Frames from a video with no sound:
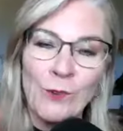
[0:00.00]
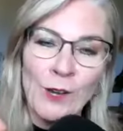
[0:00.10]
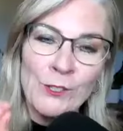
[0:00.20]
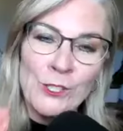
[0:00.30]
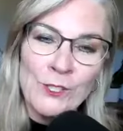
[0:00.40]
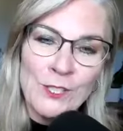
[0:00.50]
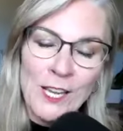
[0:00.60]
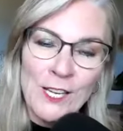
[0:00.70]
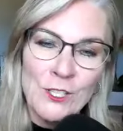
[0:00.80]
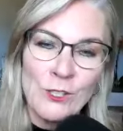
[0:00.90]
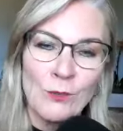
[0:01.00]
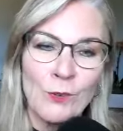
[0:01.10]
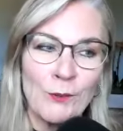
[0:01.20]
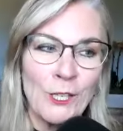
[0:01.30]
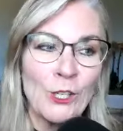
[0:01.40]
what would you say to the
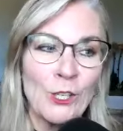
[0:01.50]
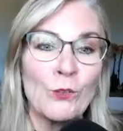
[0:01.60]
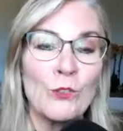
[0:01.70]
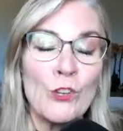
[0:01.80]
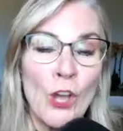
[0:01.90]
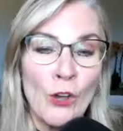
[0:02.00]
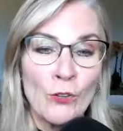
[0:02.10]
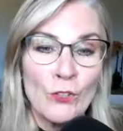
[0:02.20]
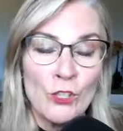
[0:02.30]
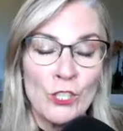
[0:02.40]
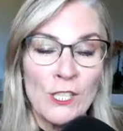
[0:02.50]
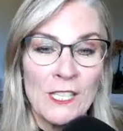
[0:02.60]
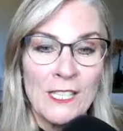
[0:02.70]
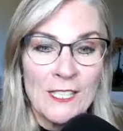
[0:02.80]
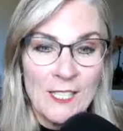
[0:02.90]
woman who knows she
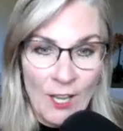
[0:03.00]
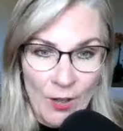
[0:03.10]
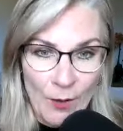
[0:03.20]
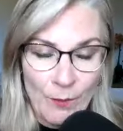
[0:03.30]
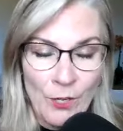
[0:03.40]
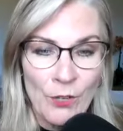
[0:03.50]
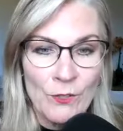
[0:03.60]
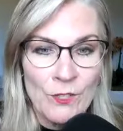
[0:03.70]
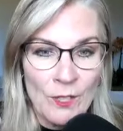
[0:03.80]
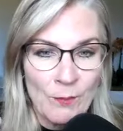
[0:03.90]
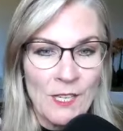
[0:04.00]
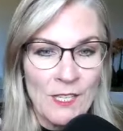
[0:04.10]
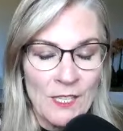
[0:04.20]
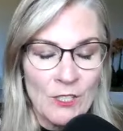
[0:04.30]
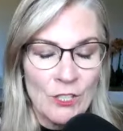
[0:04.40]
needs help, knows something
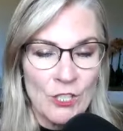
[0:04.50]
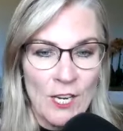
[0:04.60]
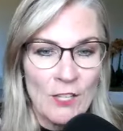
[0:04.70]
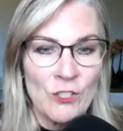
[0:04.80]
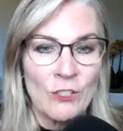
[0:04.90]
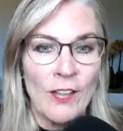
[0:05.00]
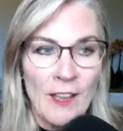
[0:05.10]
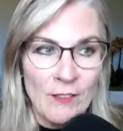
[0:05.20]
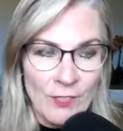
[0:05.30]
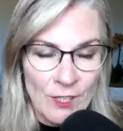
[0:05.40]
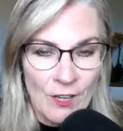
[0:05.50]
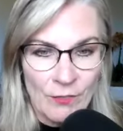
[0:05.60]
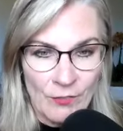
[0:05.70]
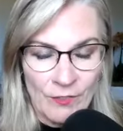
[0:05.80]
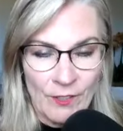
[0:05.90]
needs to change? Her life is not
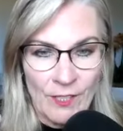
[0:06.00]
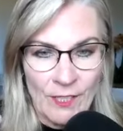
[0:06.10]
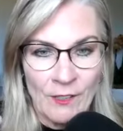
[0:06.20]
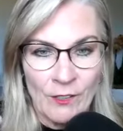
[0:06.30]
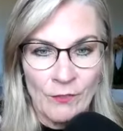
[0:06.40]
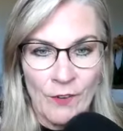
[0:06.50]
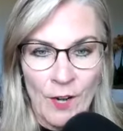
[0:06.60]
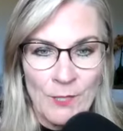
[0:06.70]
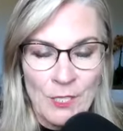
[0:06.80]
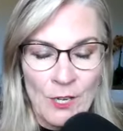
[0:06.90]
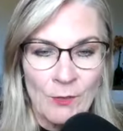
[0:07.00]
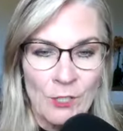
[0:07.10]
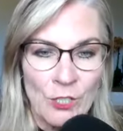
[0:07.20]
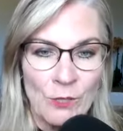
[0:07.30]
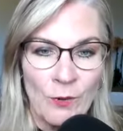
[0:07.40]
fulfilling. Her farm is not what she